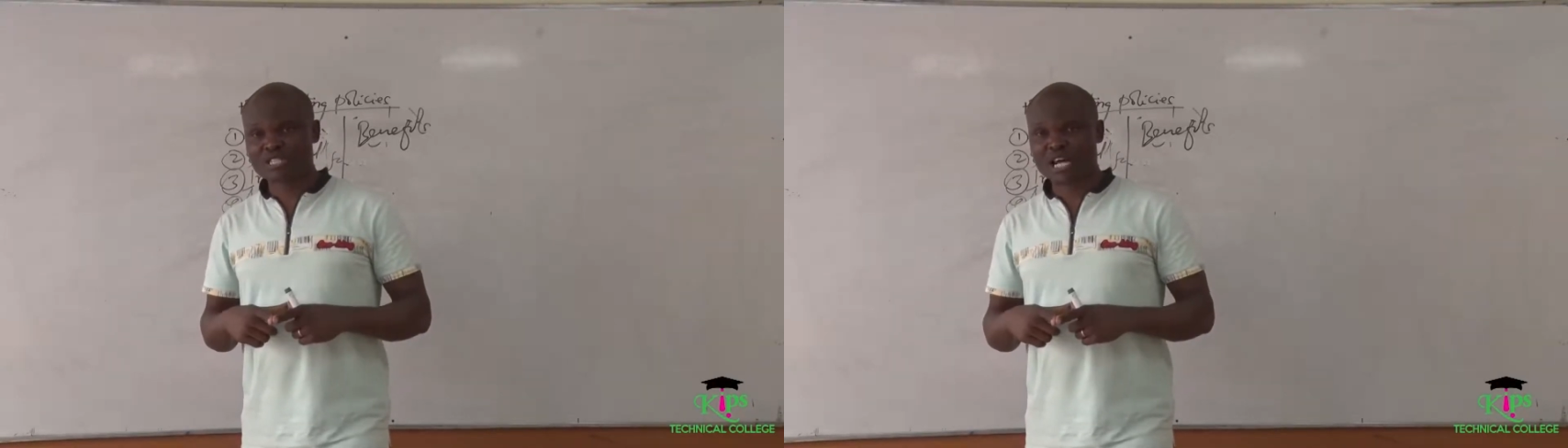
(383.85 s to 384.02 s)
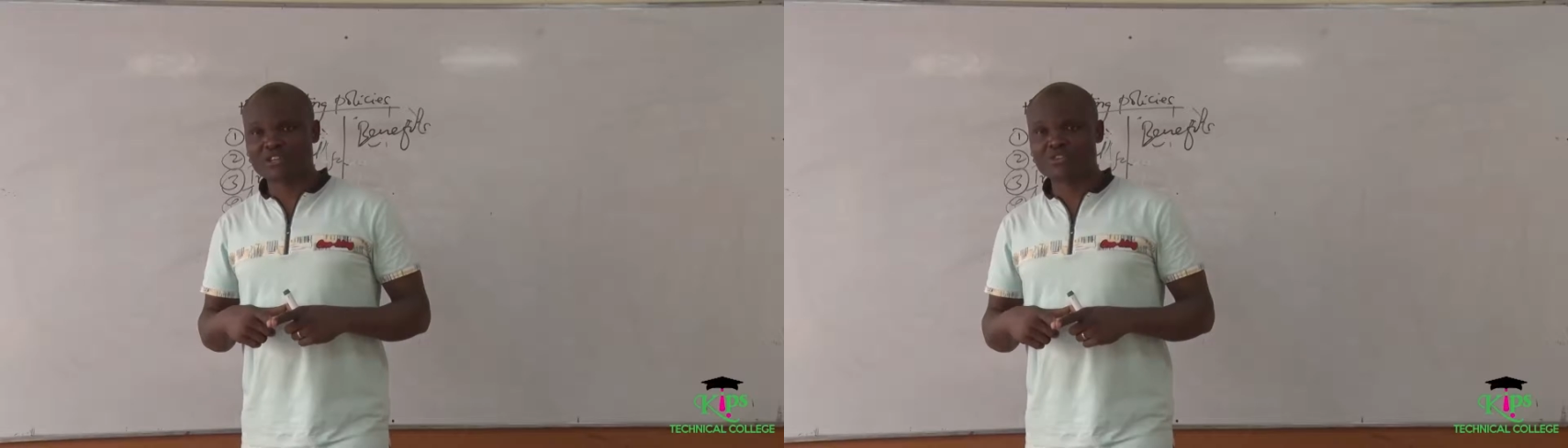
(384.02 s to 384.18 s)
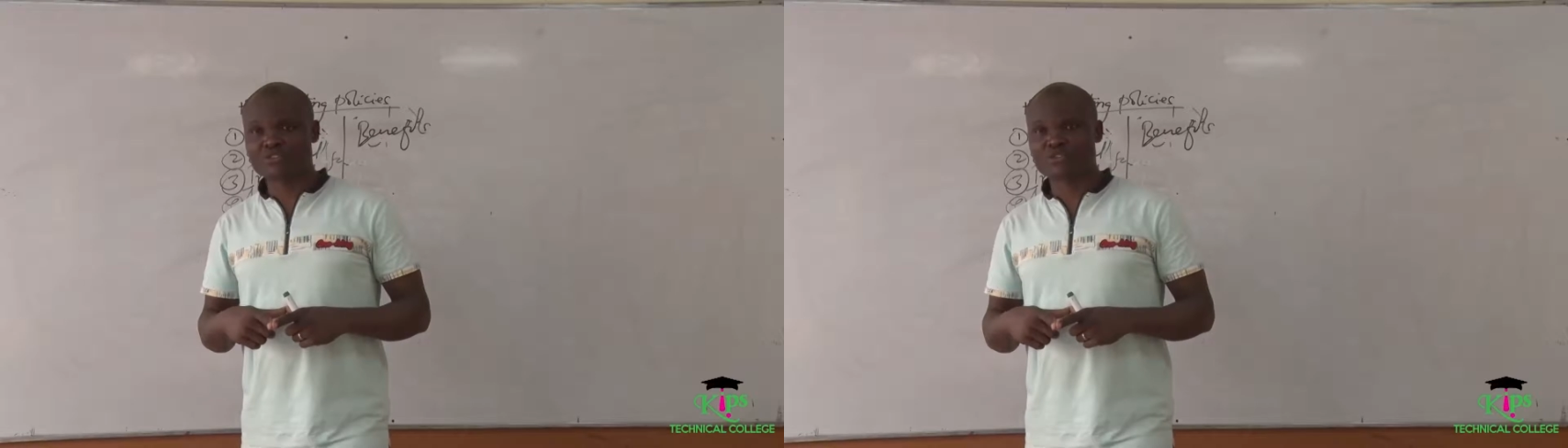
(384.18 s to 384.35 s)

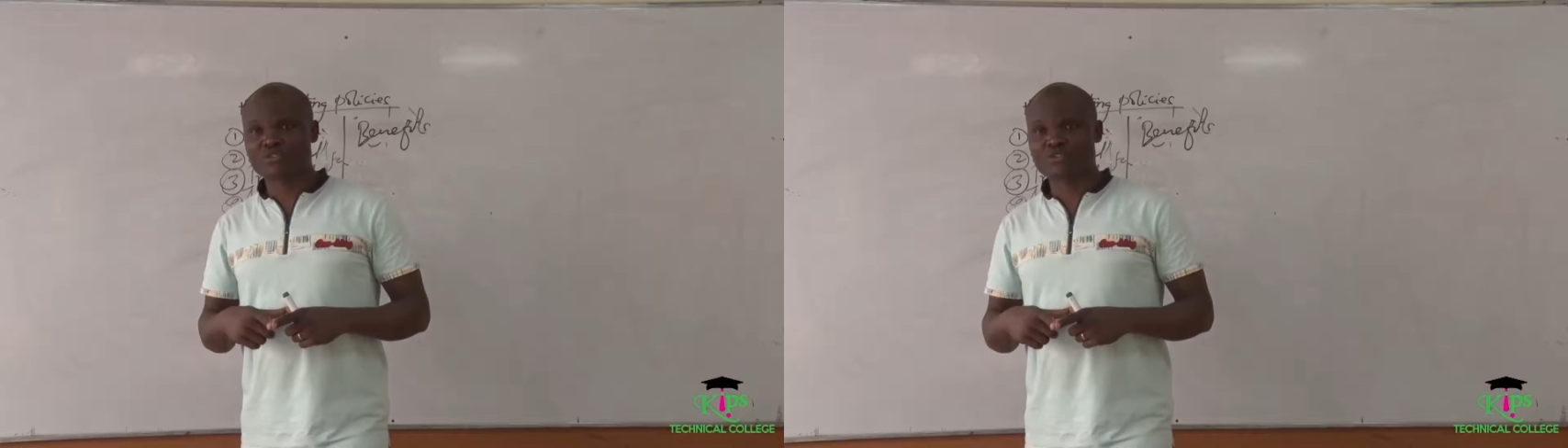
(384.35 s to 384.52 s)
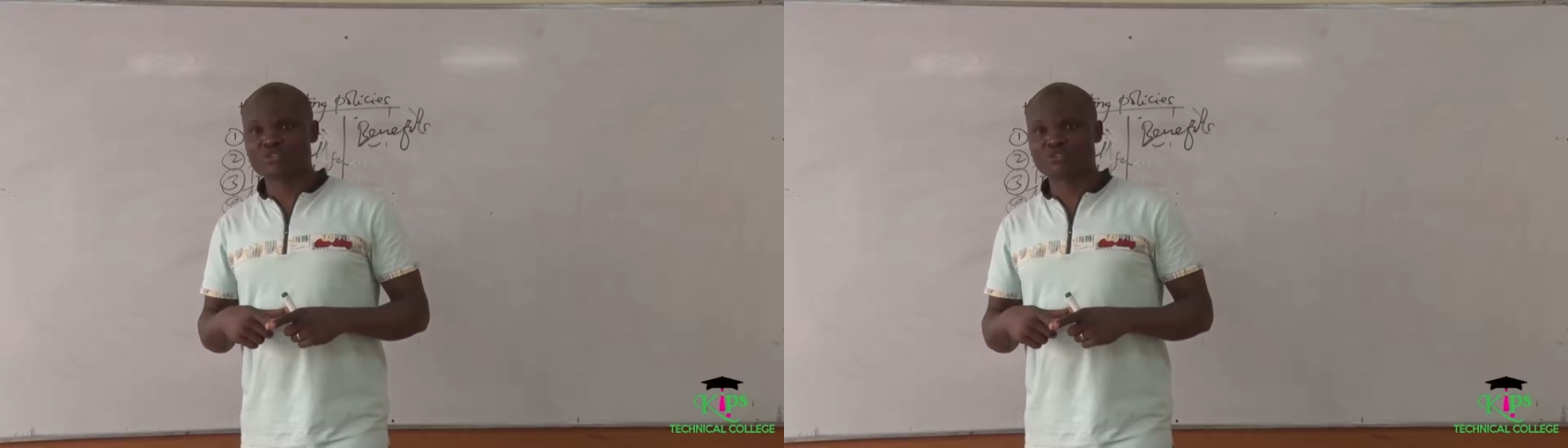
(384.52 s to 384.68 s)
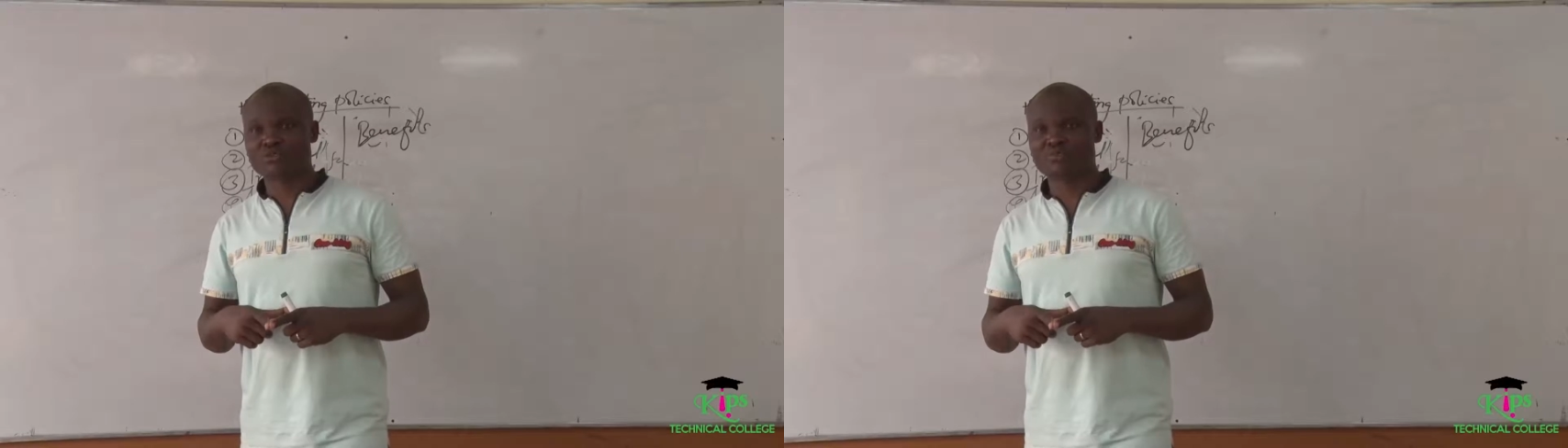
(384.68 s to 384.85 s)
are not
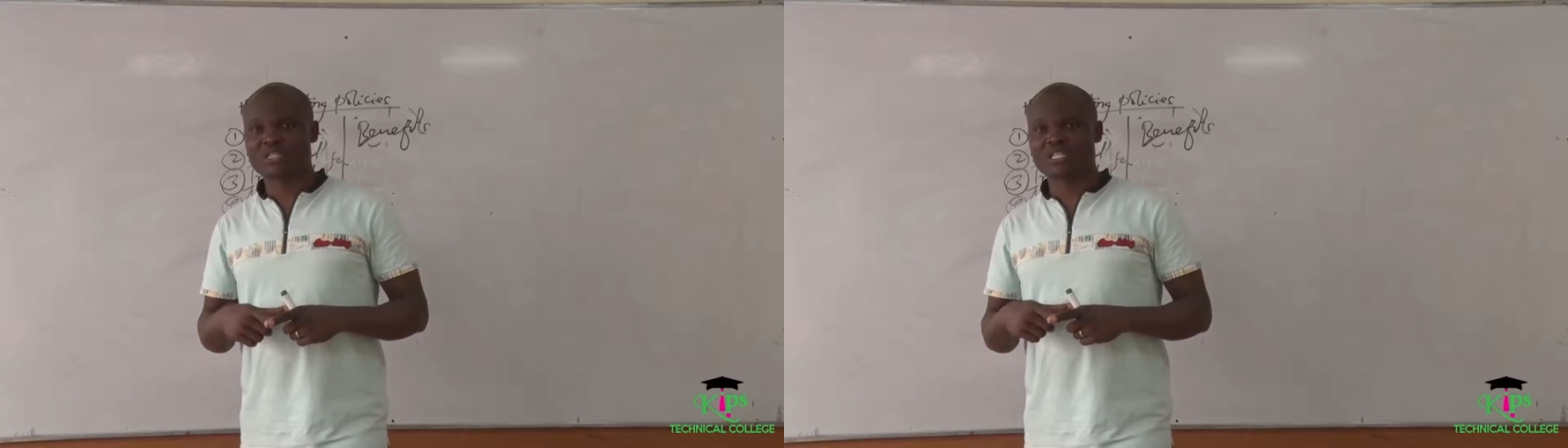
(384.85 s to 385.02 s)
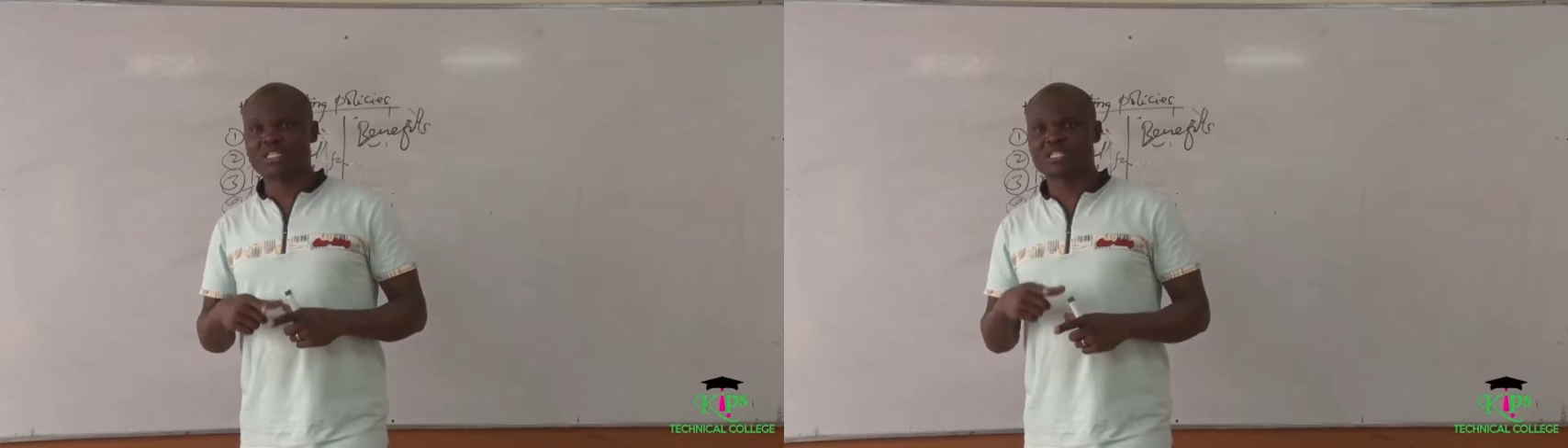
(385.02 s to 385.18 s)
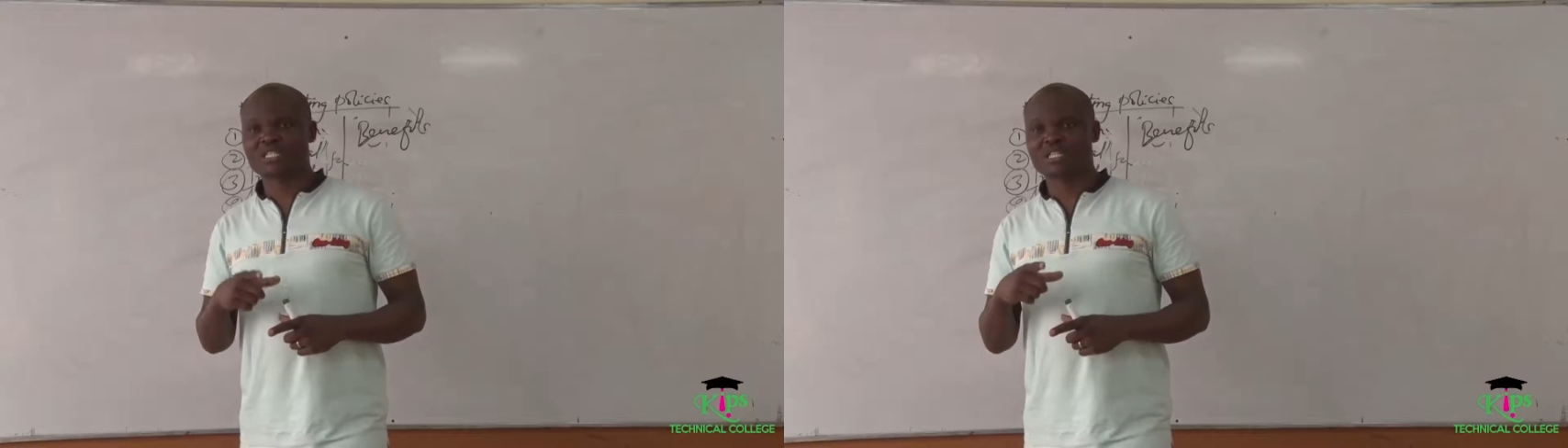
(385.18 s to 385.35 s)
going to be
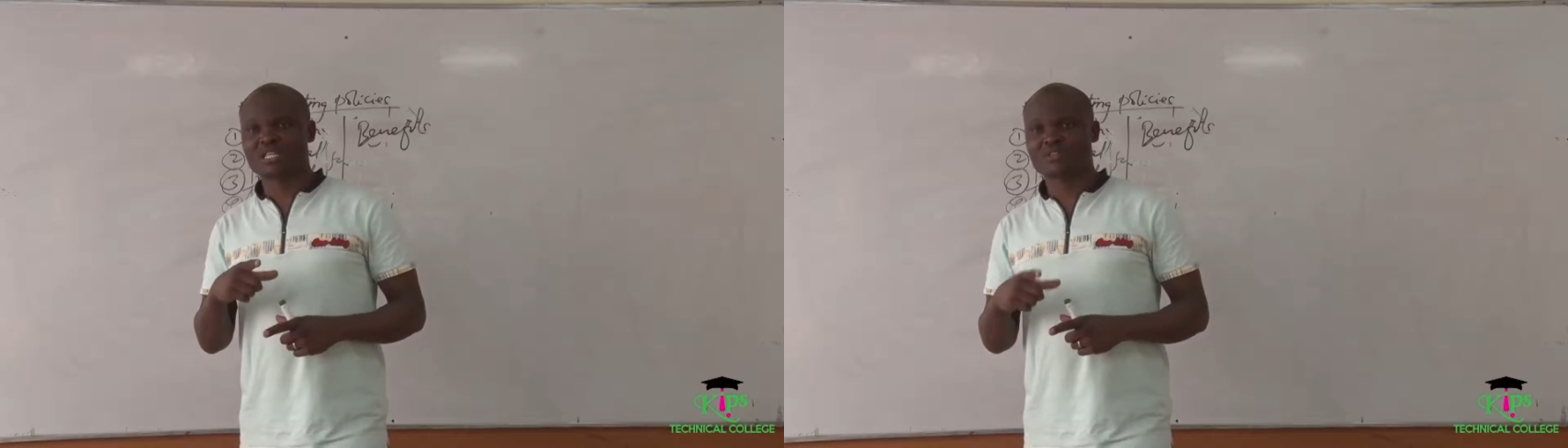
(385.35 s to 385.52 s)
changing